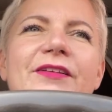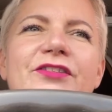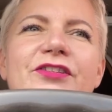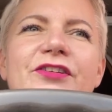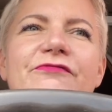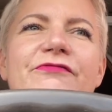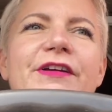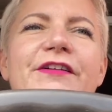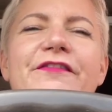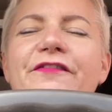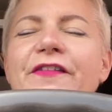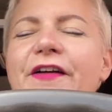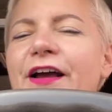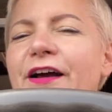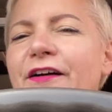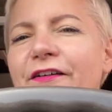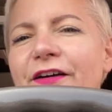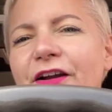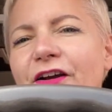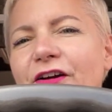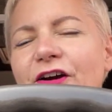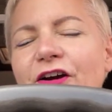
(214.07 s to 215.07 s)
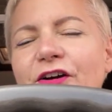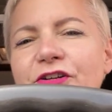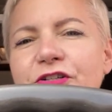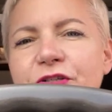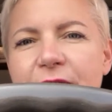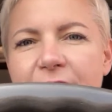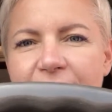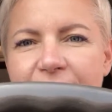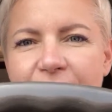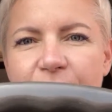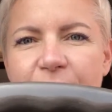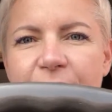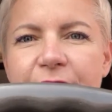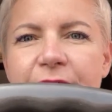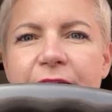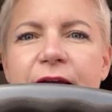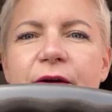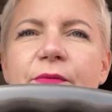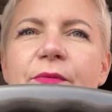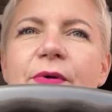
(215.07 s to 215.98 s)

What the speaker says: to refit her, and I can't do anything with it.